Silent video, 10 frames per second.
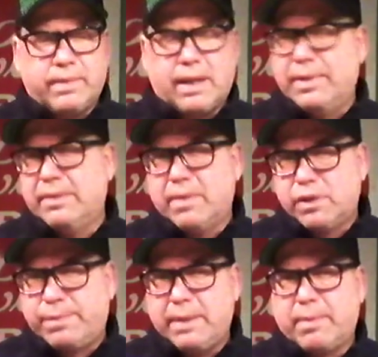I mean,
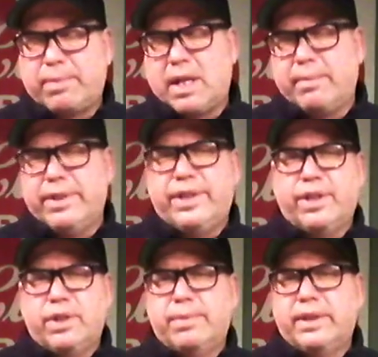most people probably
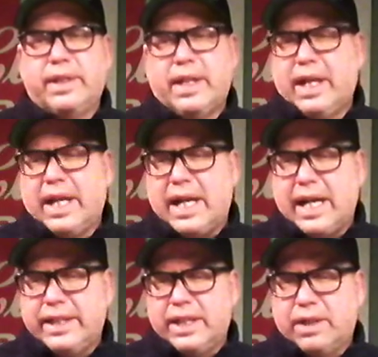do, but
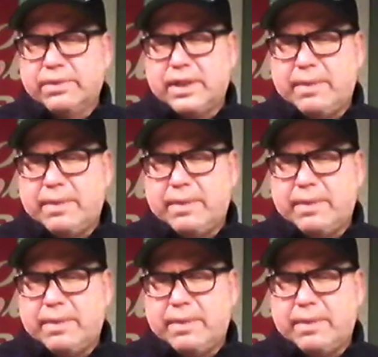I don't.